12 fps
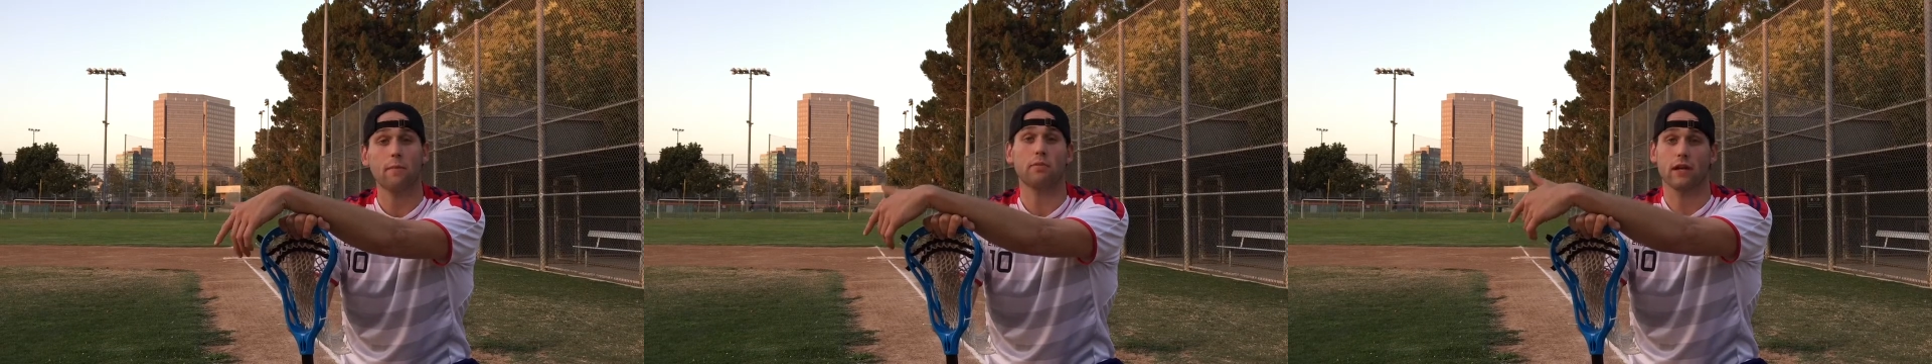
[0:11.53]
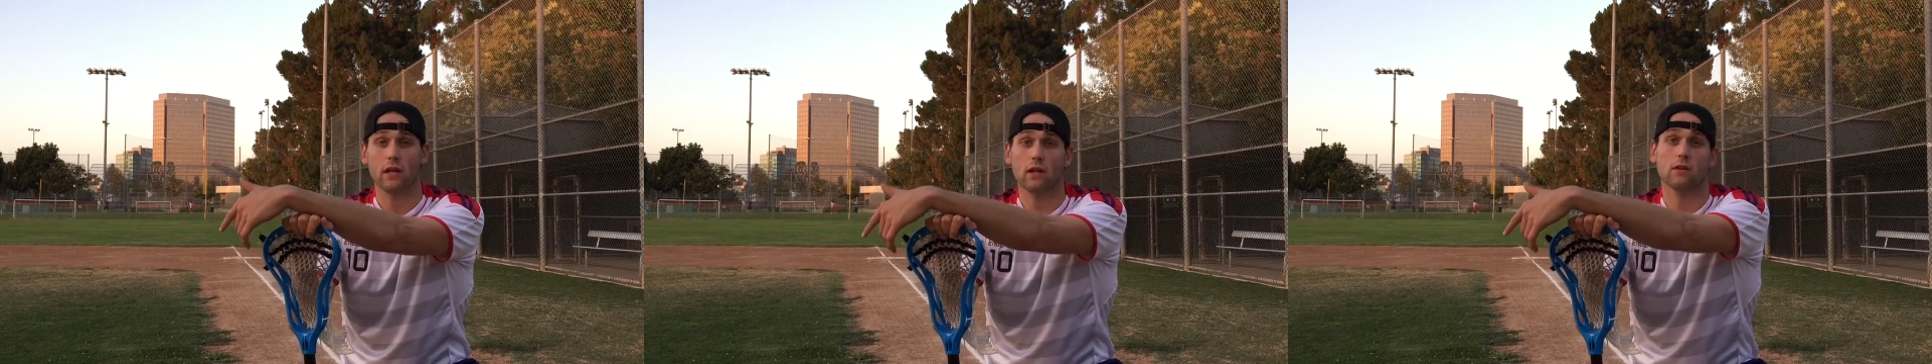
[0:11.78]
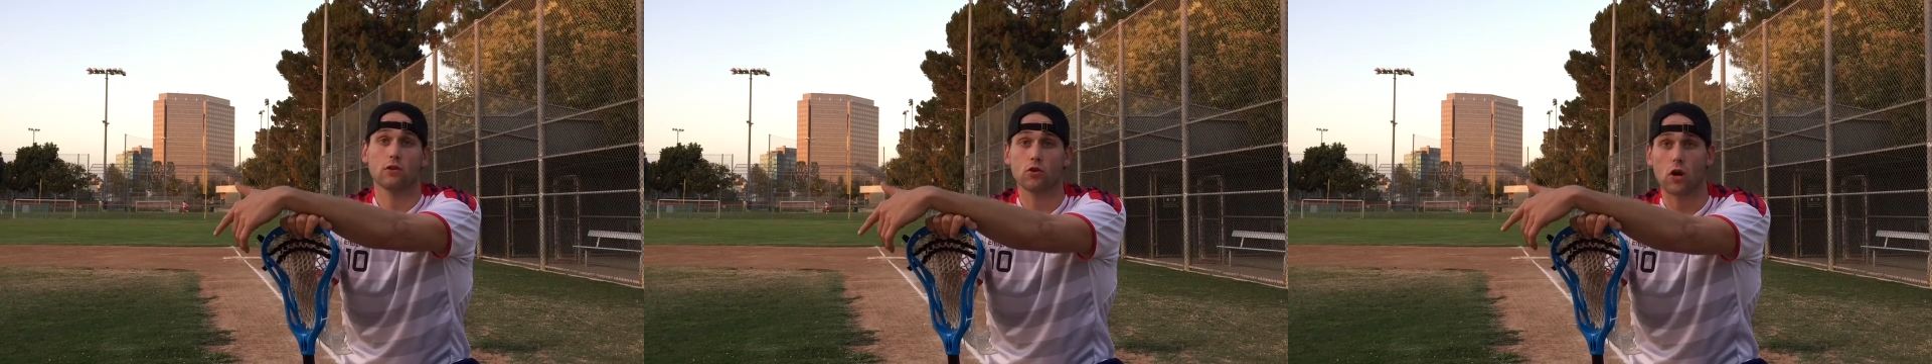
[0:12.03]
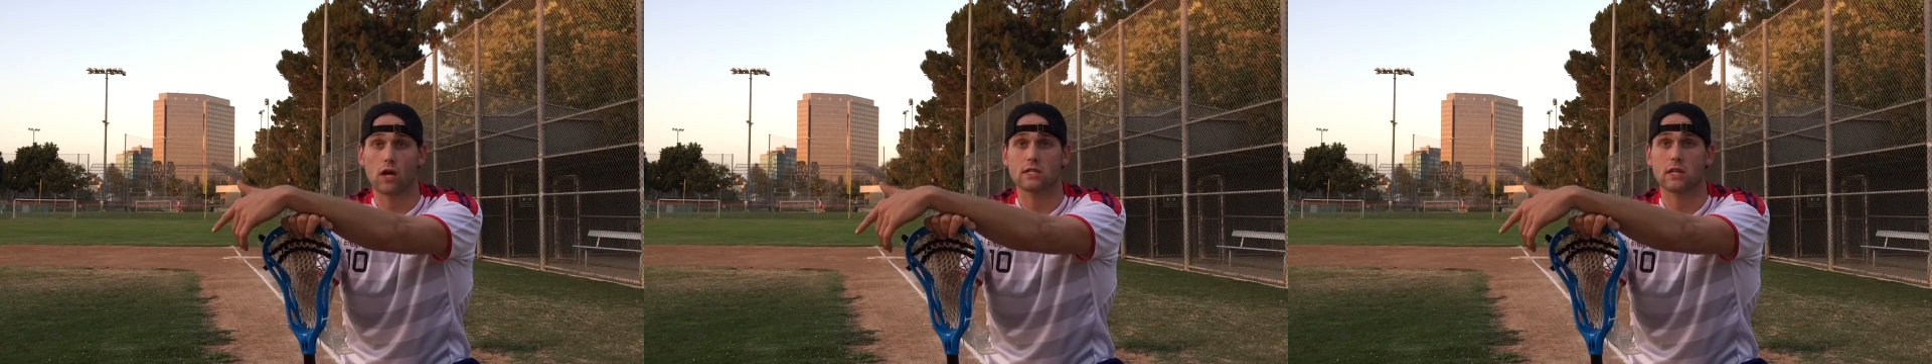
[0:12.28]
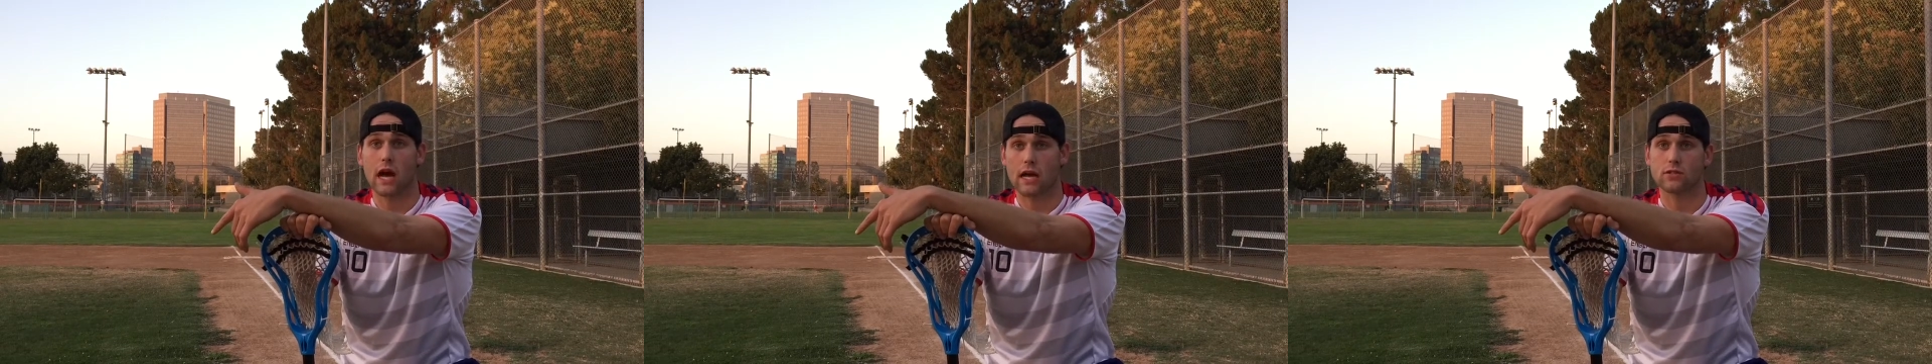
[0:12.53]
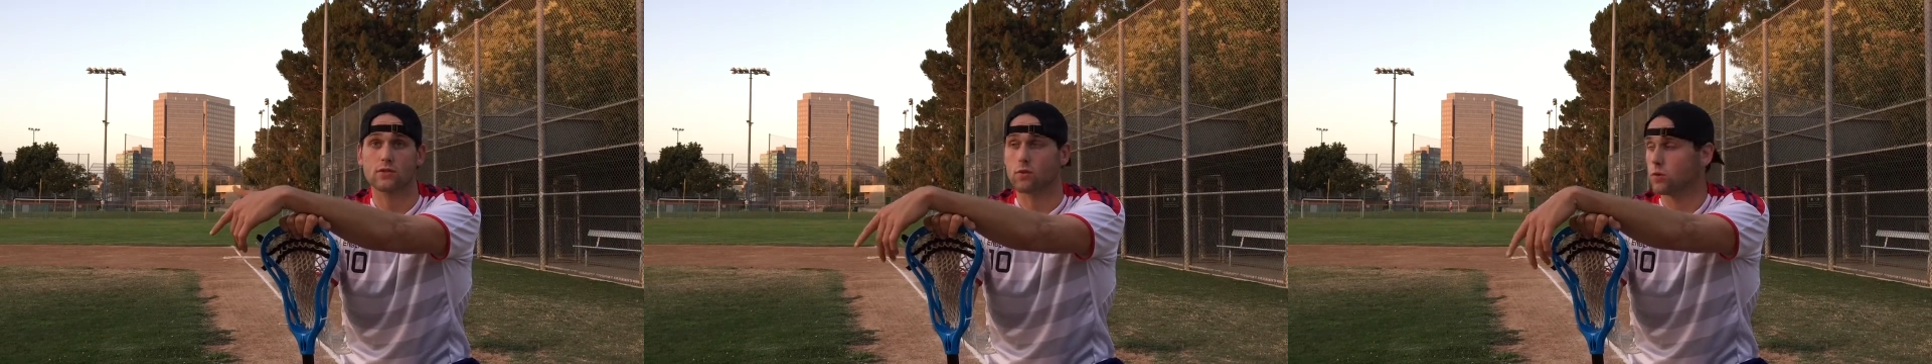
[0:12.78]
I played a little lacrosse in
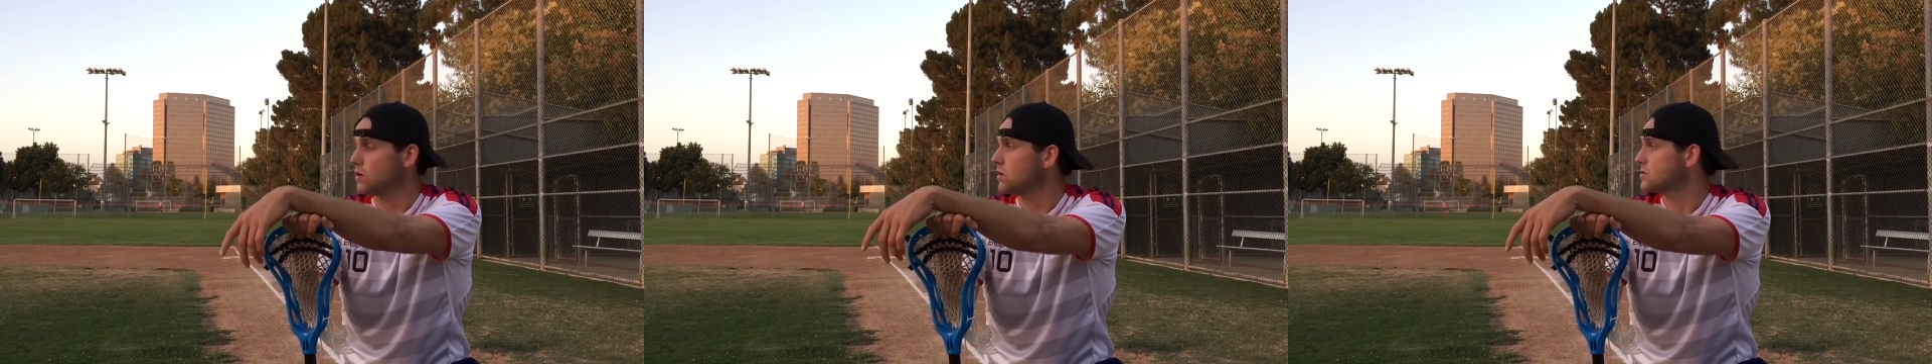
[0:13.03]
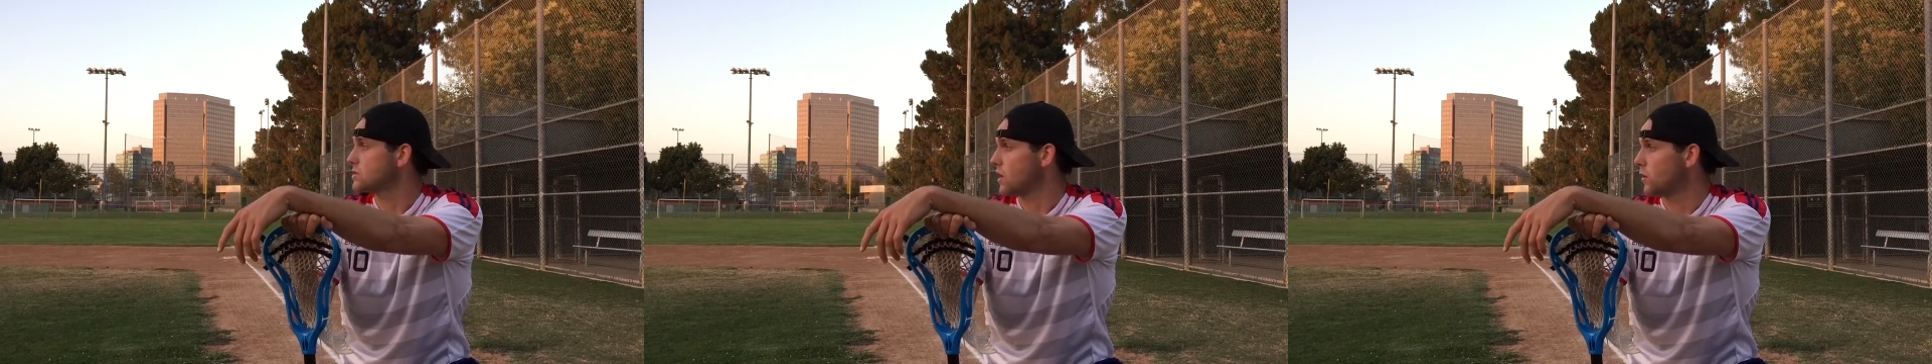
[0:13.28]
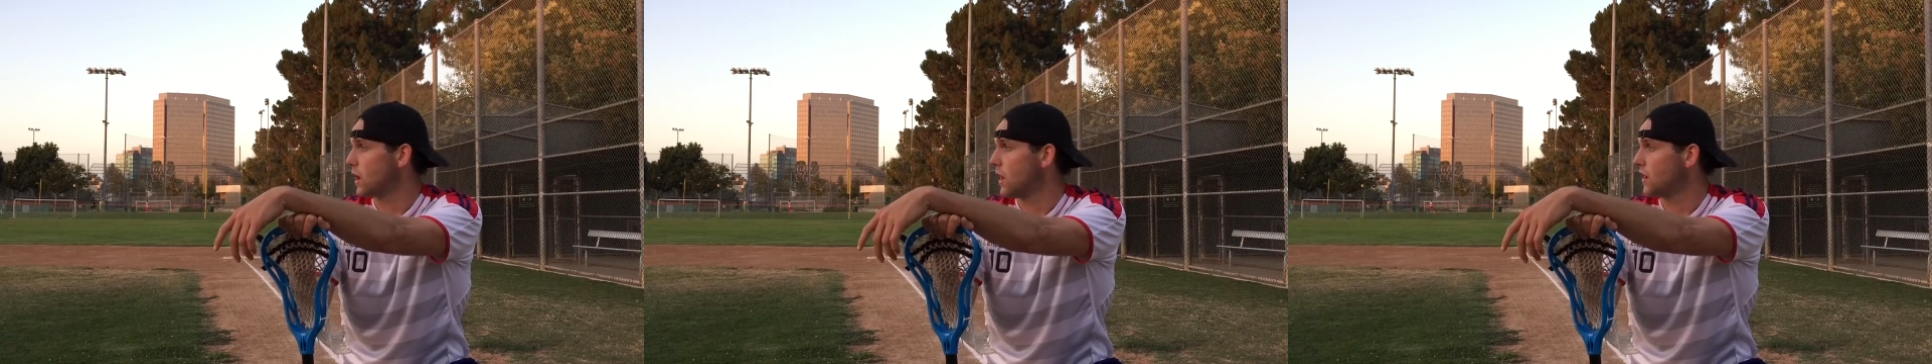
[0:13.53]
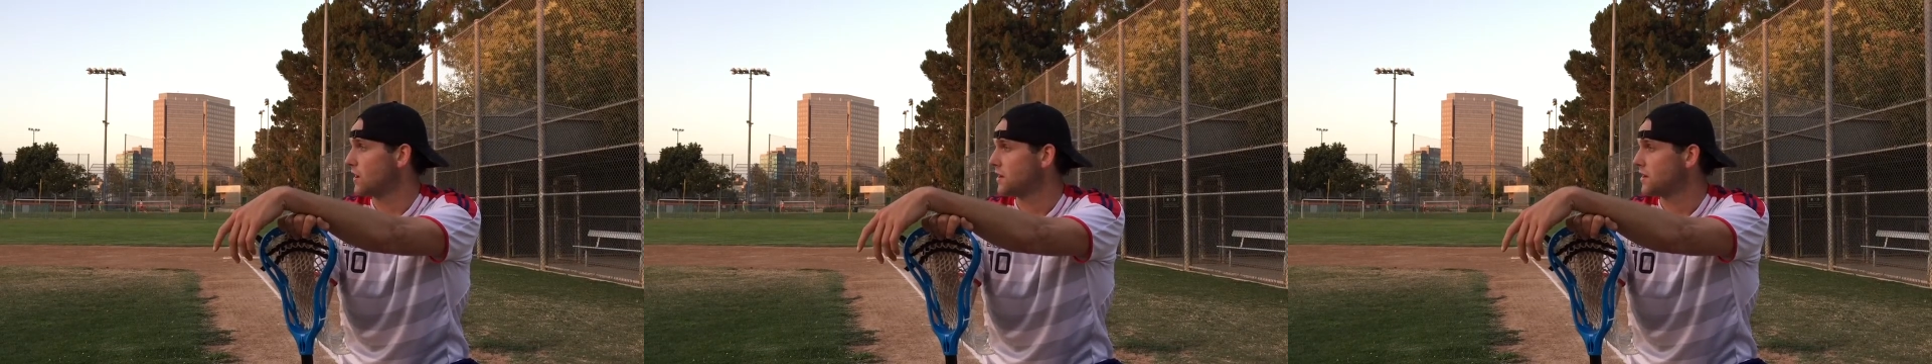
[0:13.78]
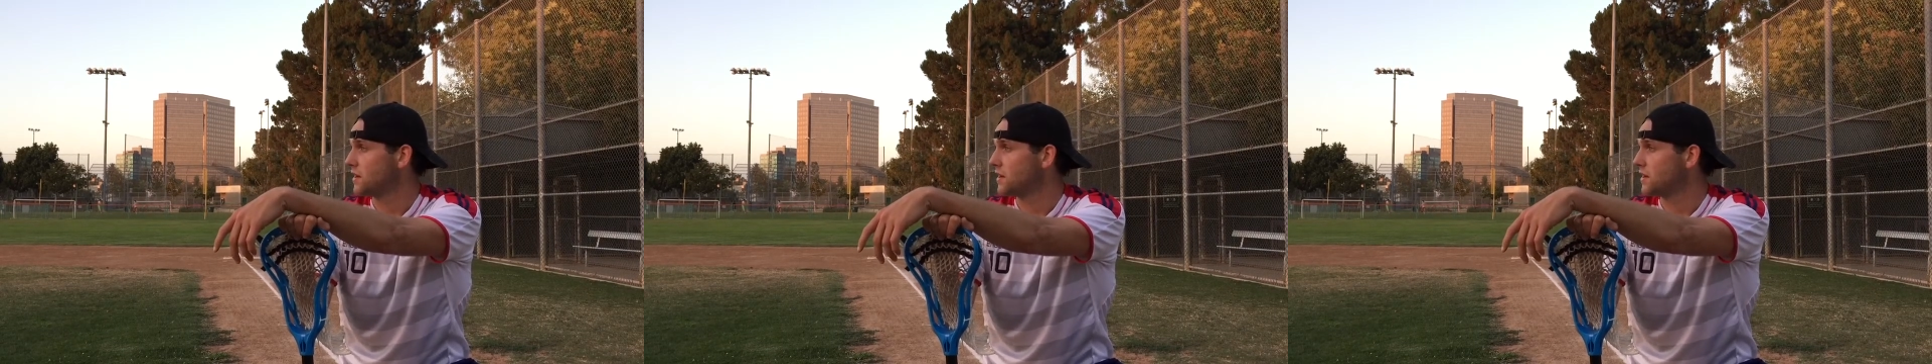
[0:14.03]
high school, so it